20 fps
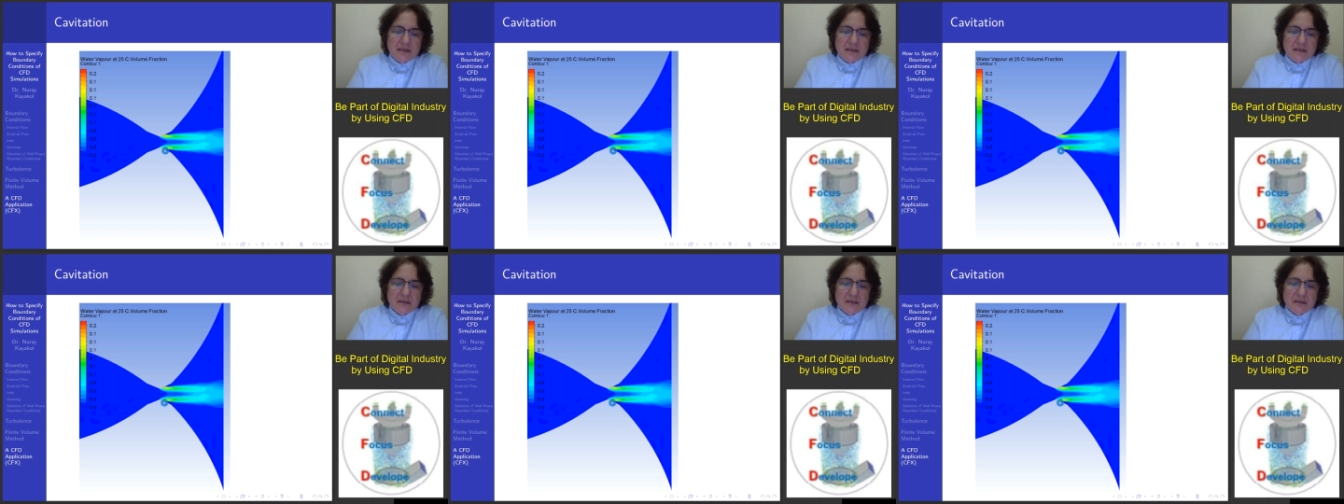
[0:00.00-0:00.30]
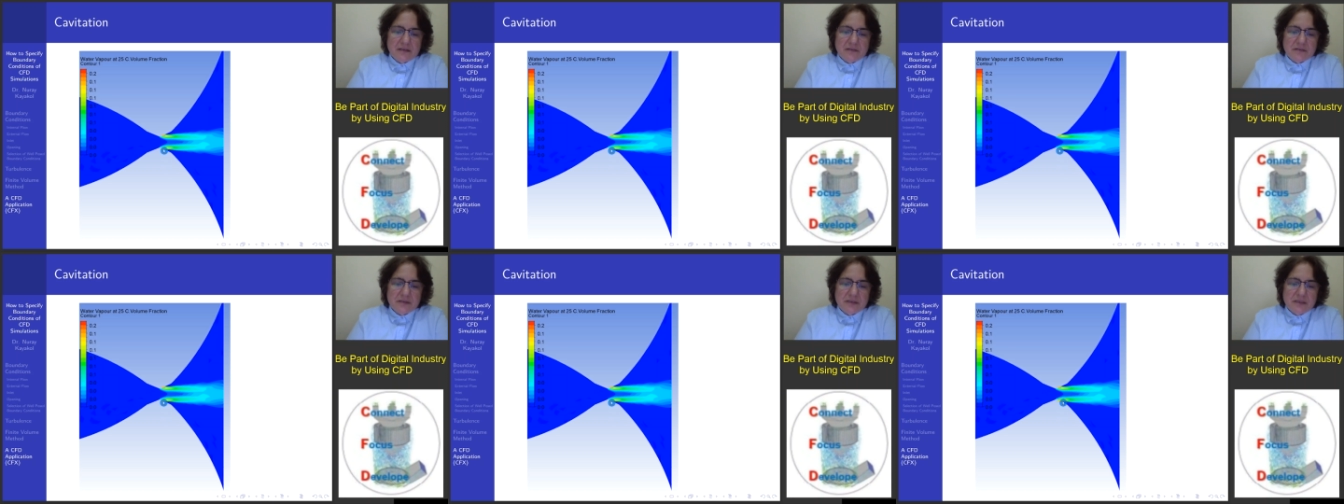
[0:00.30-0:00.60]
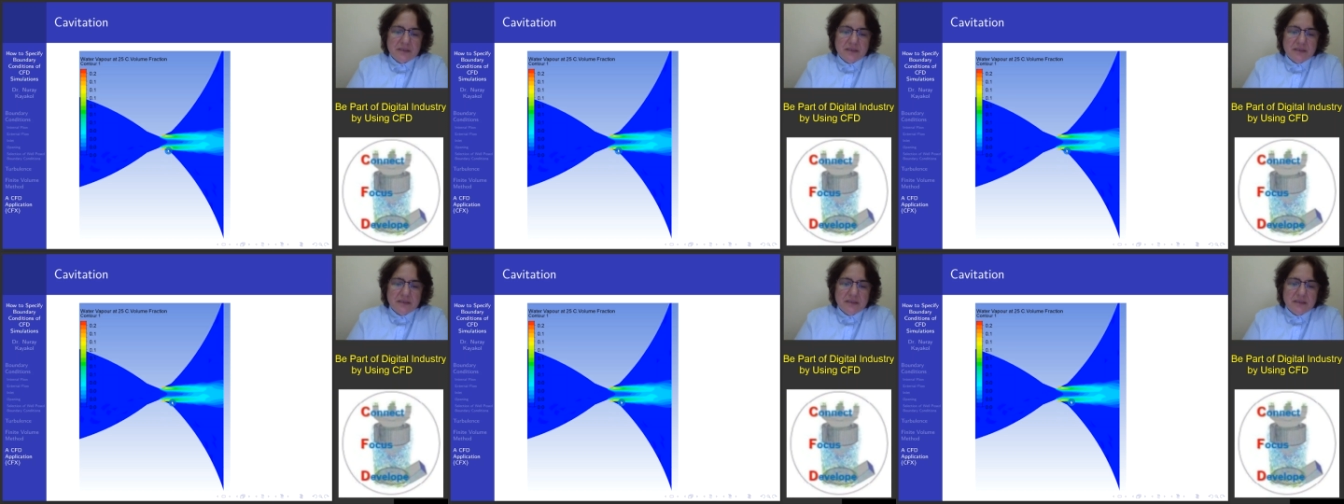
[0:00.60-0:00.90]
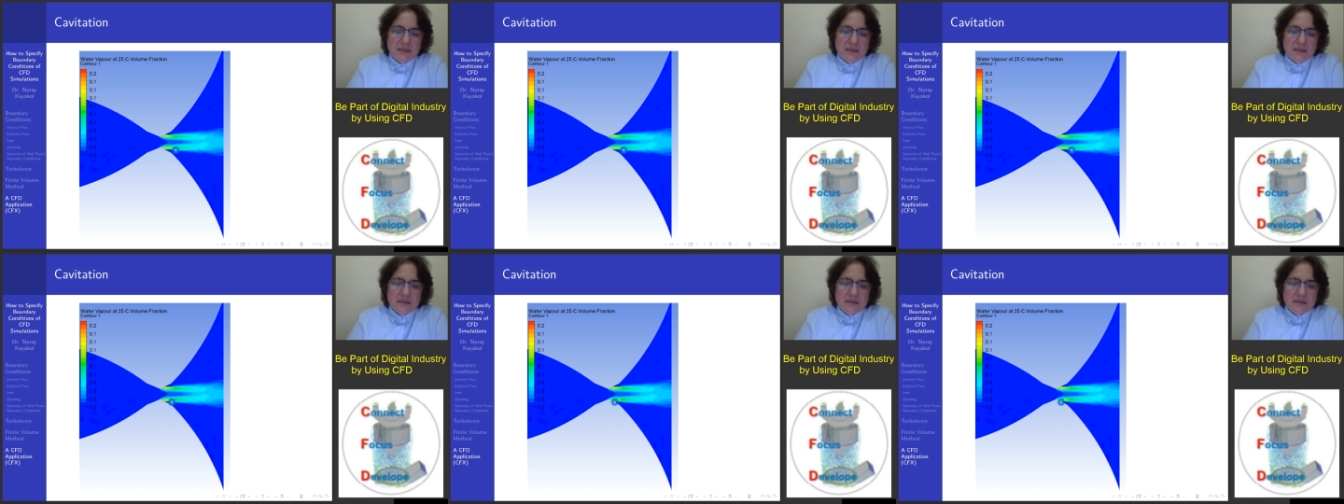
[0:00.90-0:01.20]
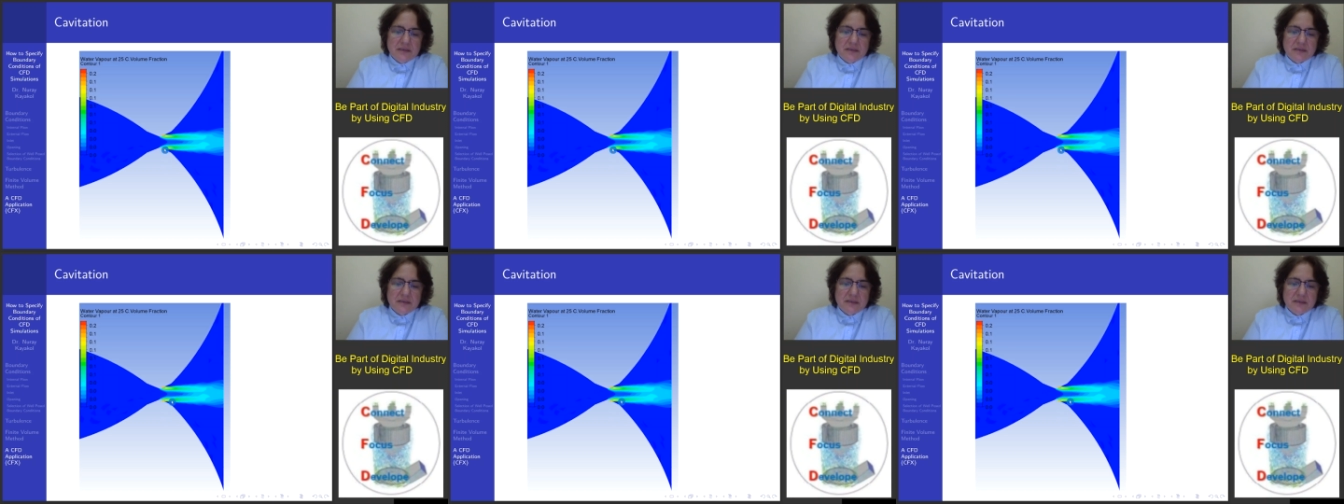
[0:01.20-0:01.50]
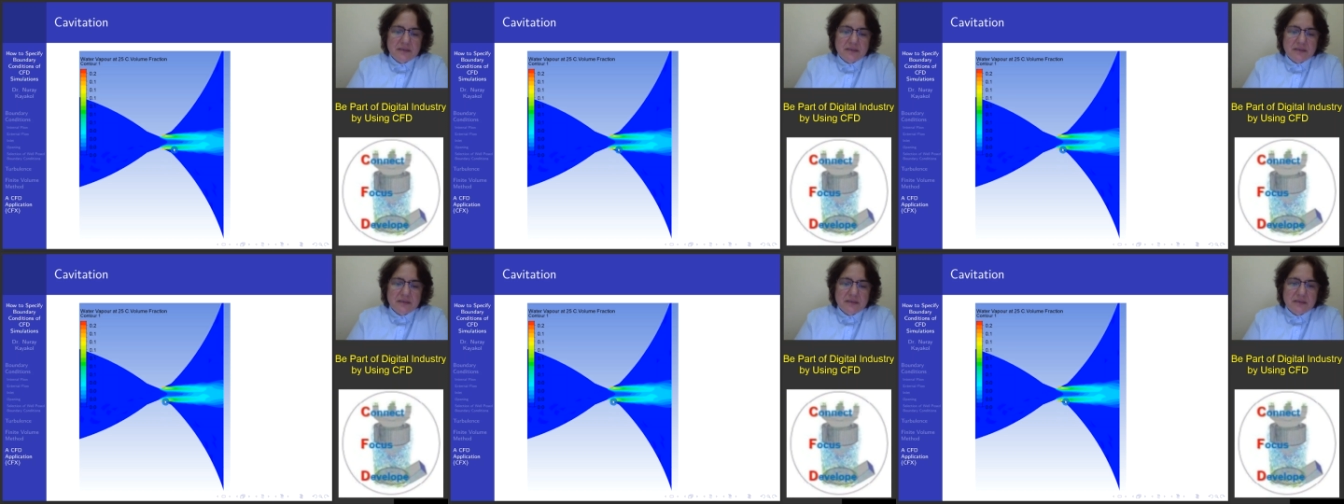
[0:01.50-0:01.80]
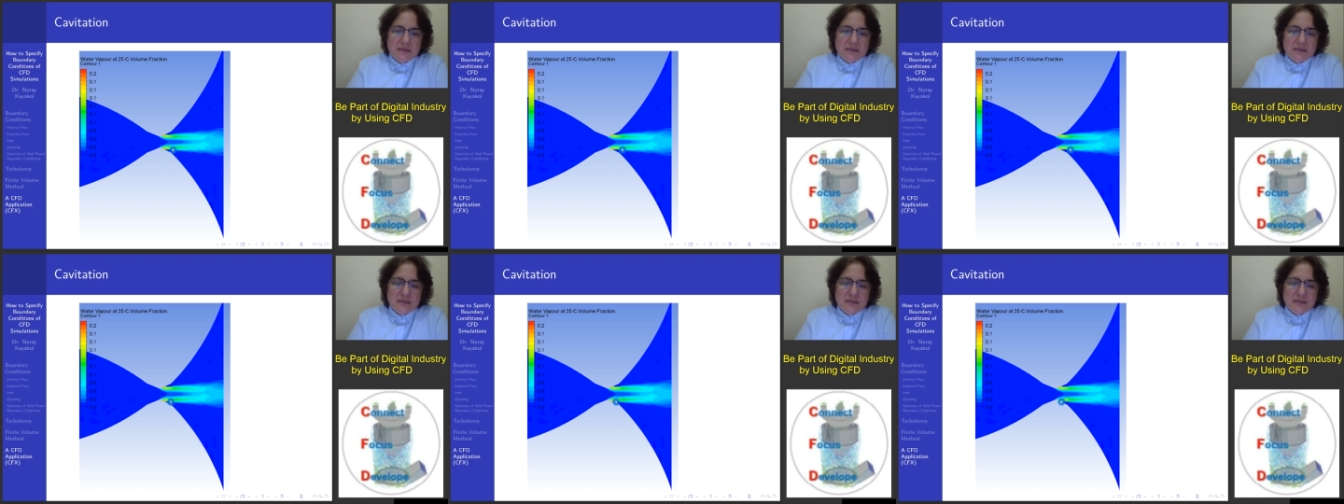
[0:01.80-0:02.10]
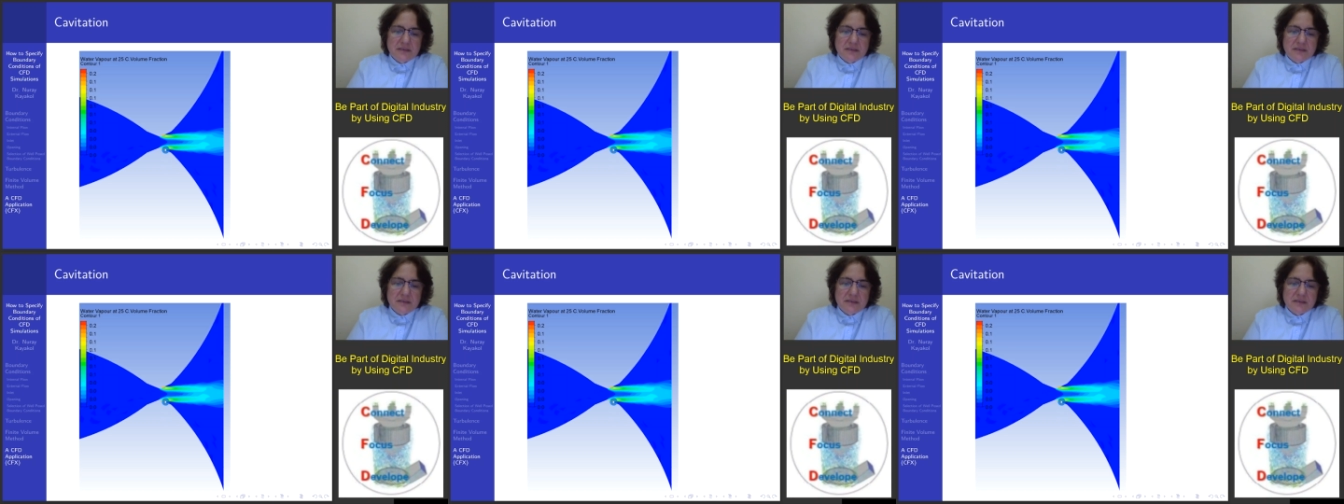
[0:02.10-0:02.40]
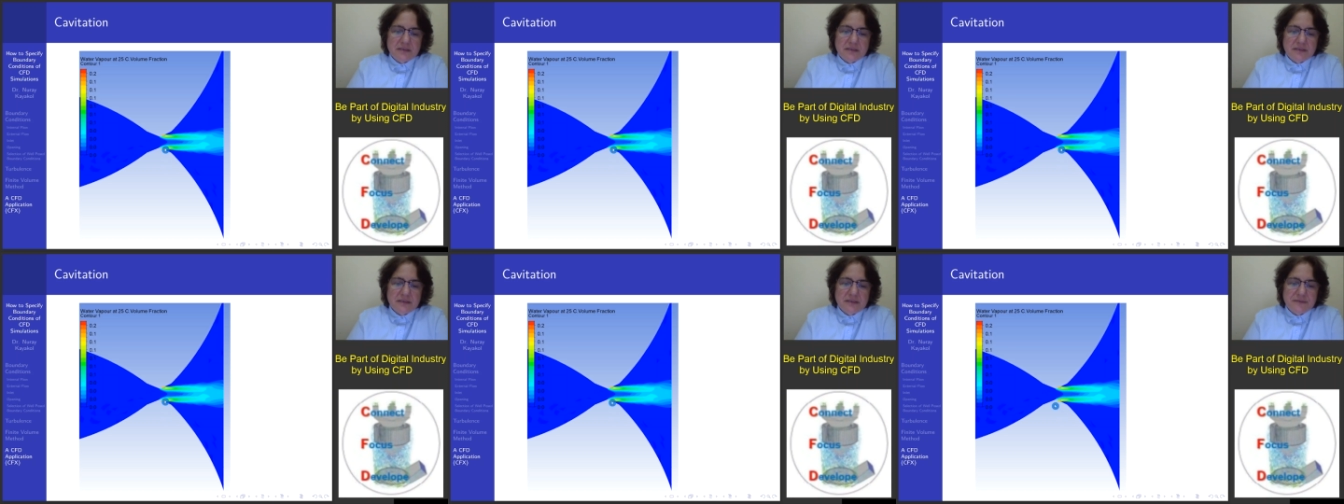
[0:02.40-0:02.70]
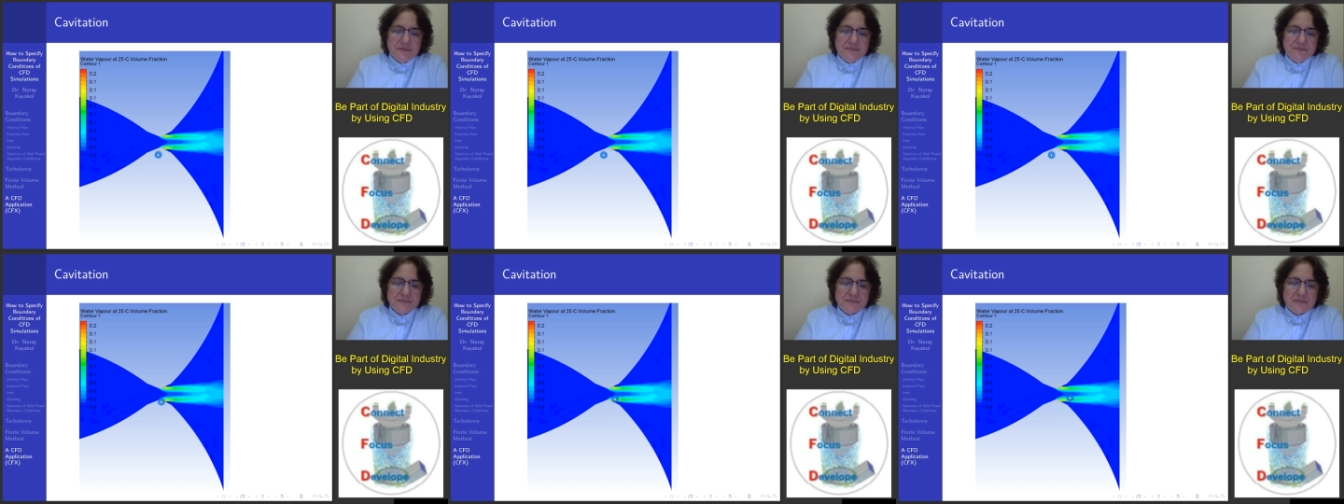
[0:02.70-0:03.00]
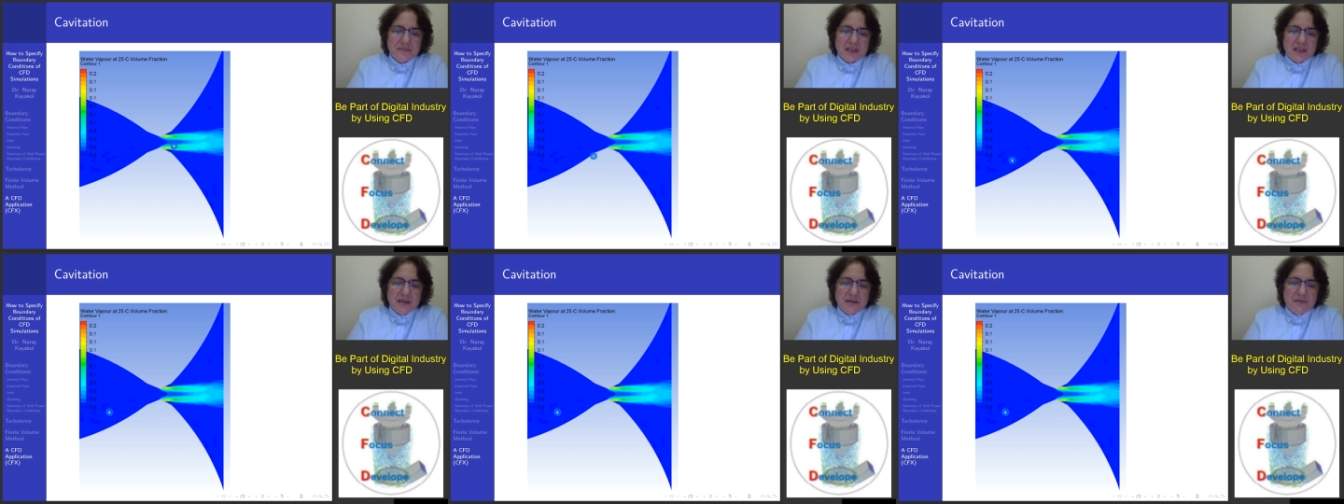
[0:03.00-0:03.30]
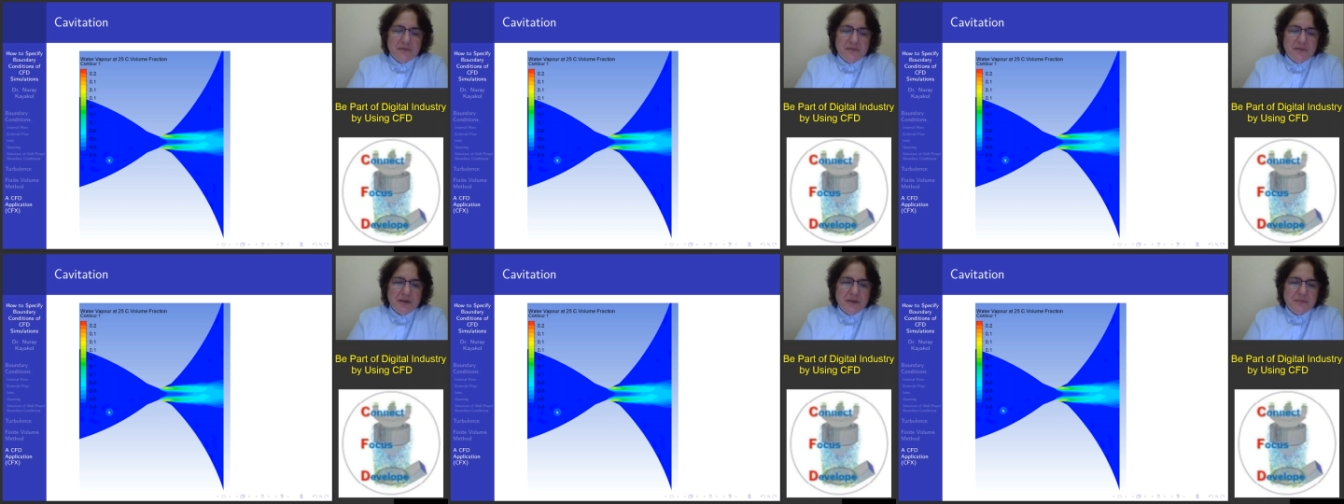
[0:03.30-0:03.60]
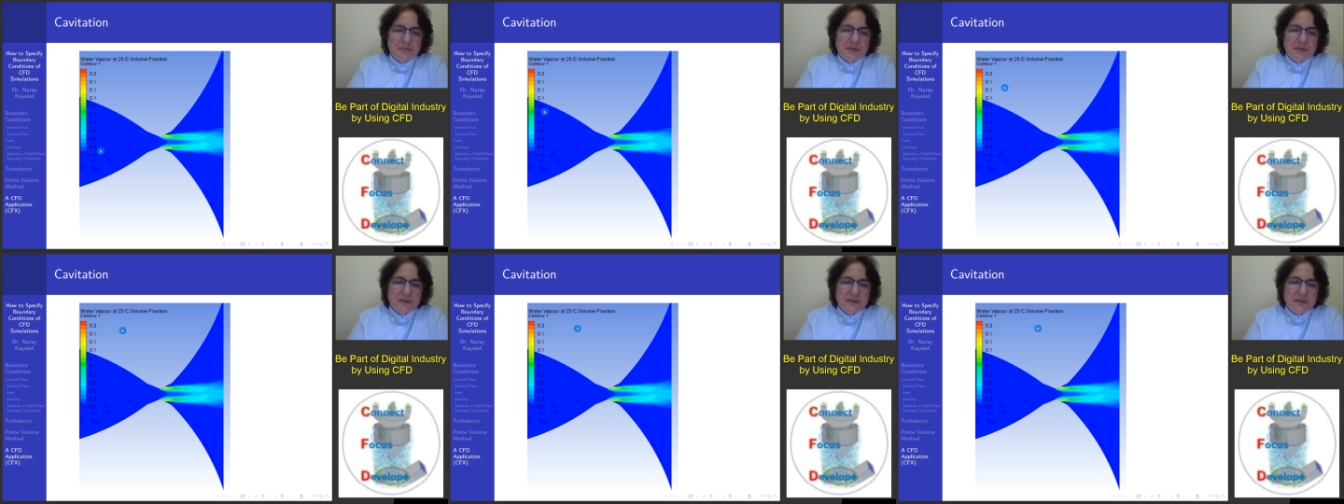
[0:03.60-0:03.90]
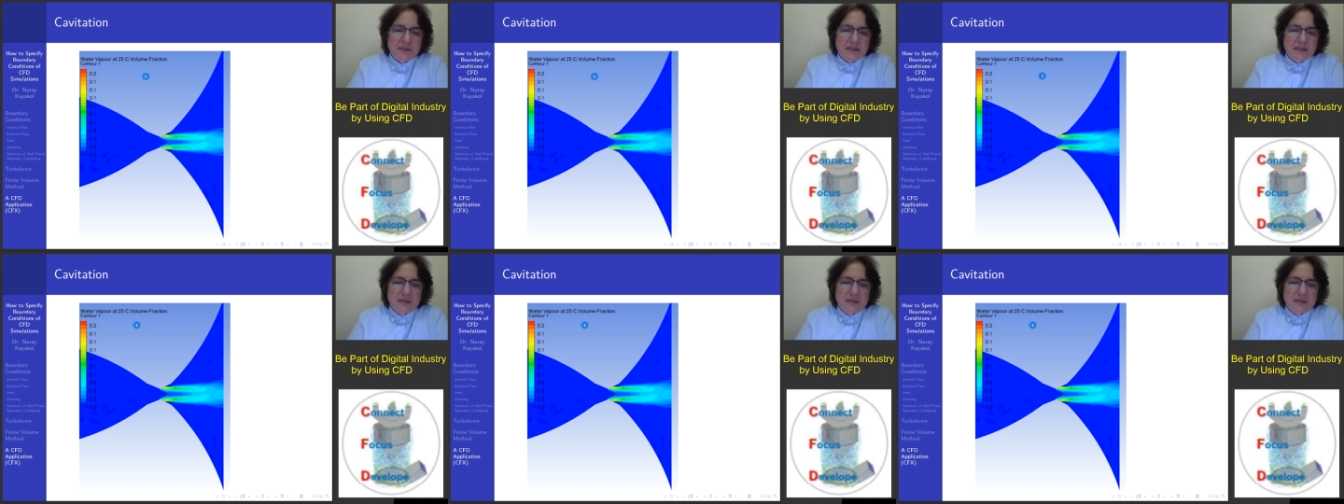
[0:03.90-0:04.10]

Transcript: You see, this is a vapor.